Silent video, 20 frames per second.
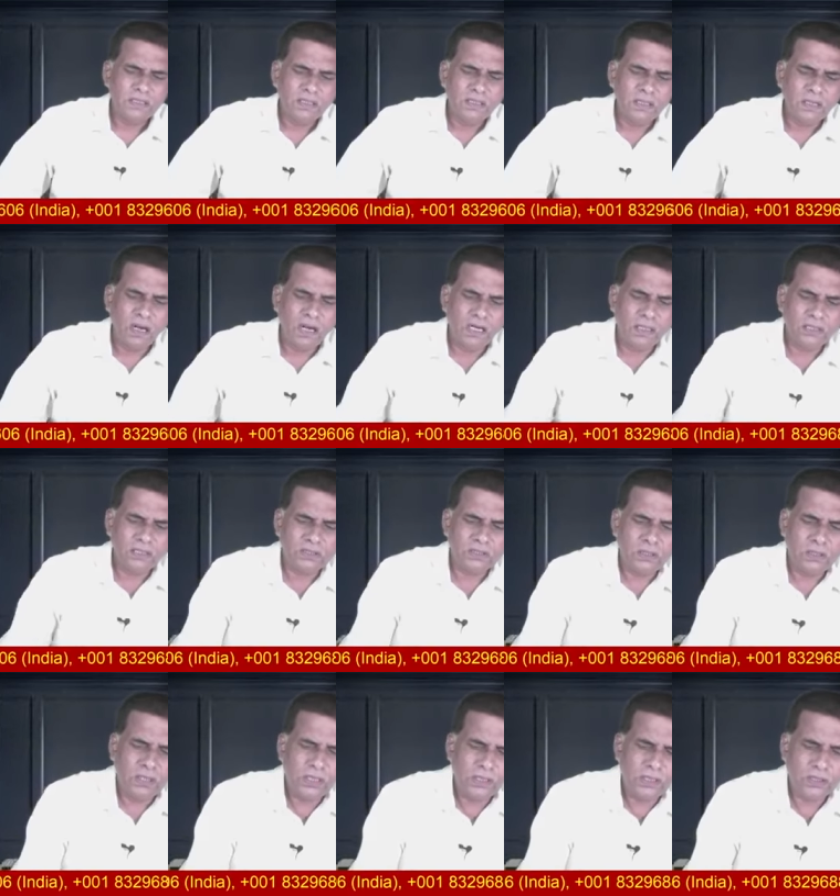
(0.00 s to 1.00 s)
God is
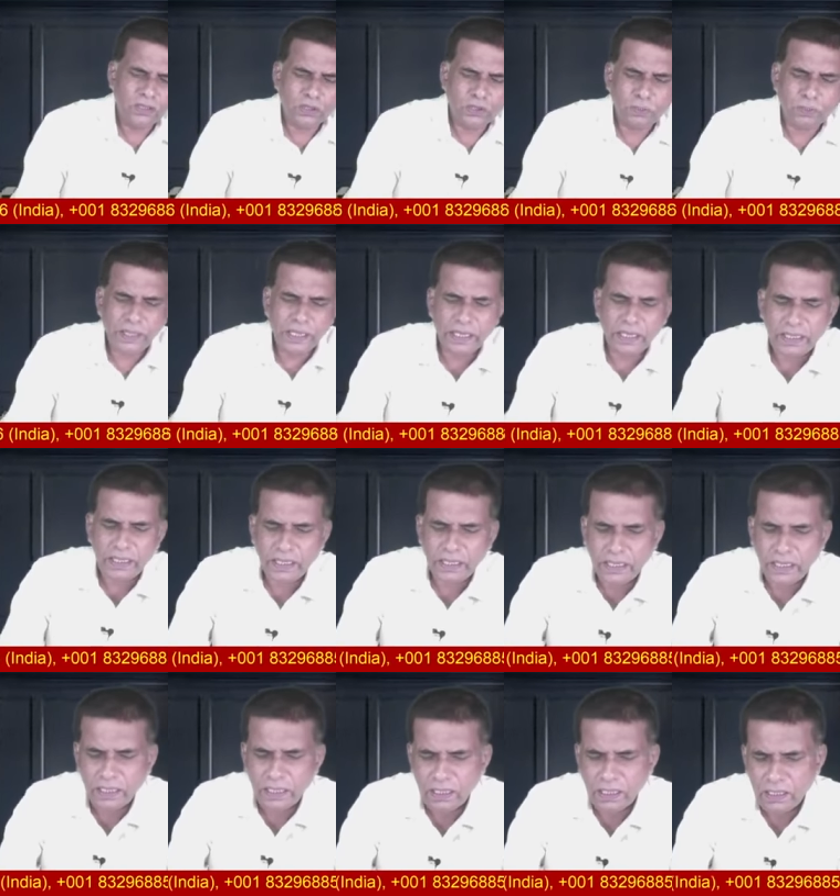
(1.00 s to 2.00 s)
going to speak
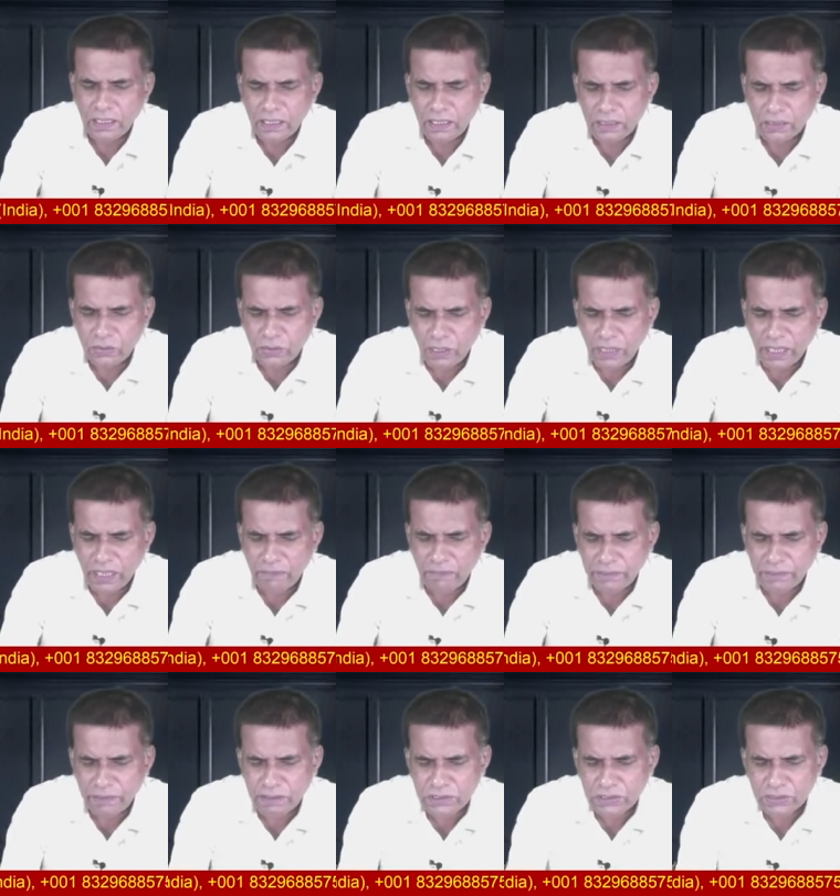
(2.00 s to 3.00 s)
uh, to
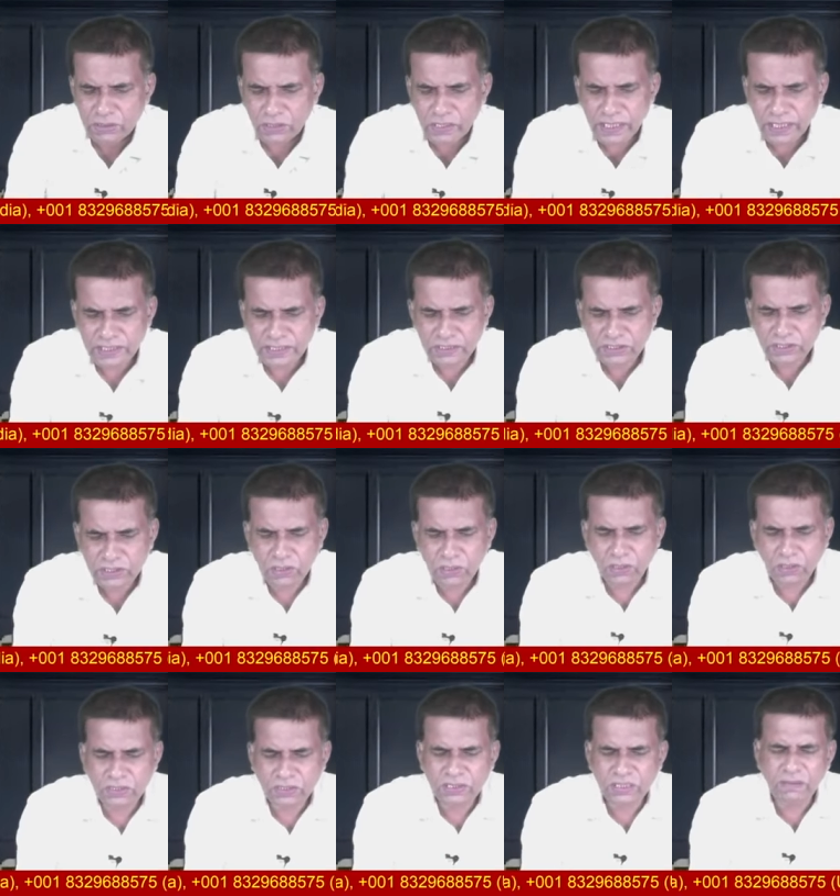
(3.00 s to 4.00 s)
everyone. So let us
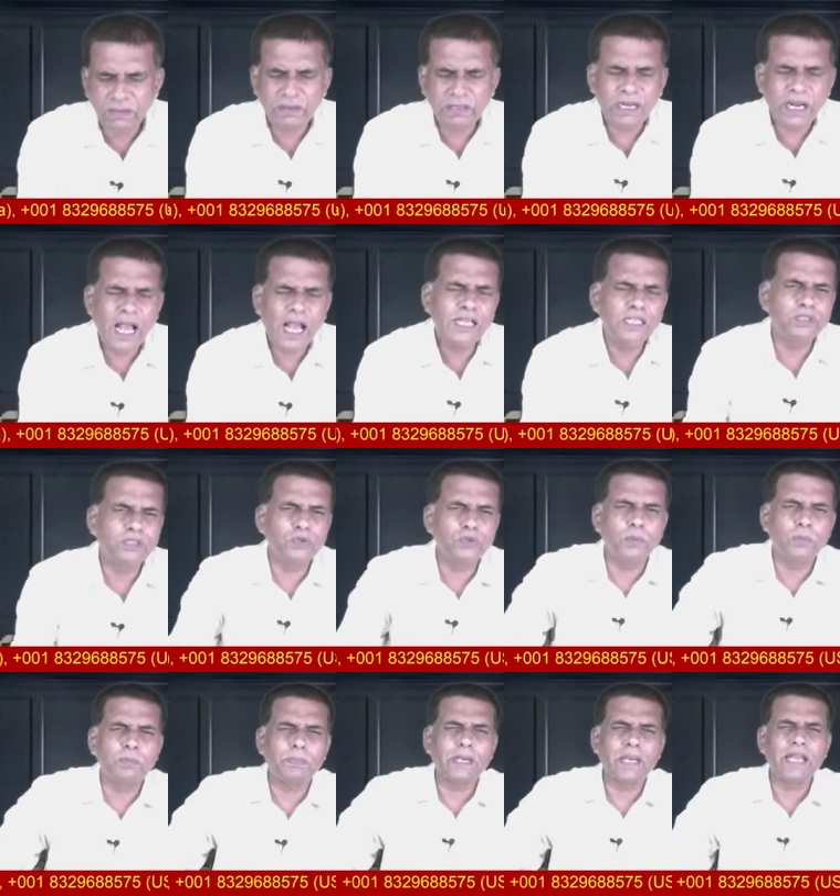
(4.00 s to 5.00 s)
close our eyes
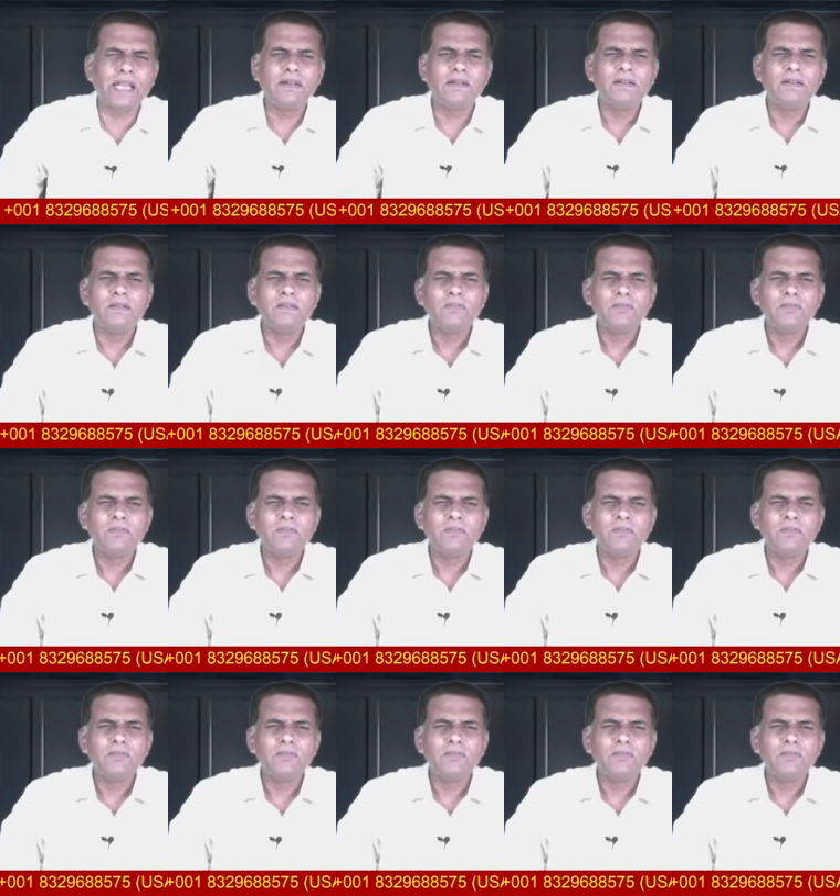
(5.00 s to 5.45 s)
to pray.